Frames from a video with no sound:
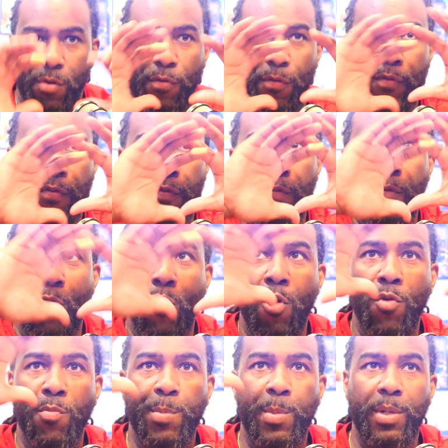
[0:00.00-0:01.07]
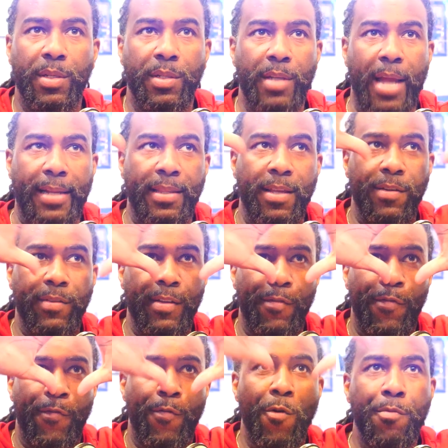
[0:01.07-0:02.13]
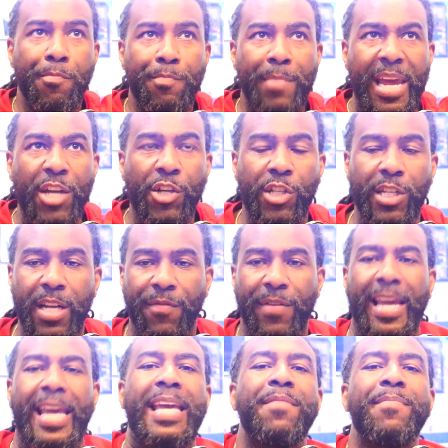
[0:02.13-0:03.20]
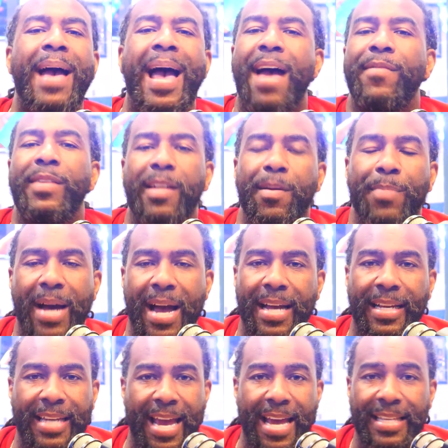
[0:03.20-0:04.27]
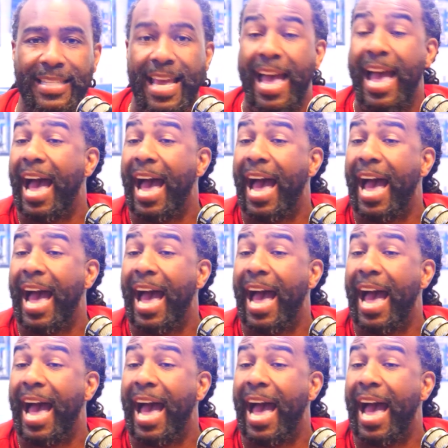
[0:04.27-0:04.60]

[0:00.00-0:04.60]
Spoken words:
form, like the formation of him having a podcast,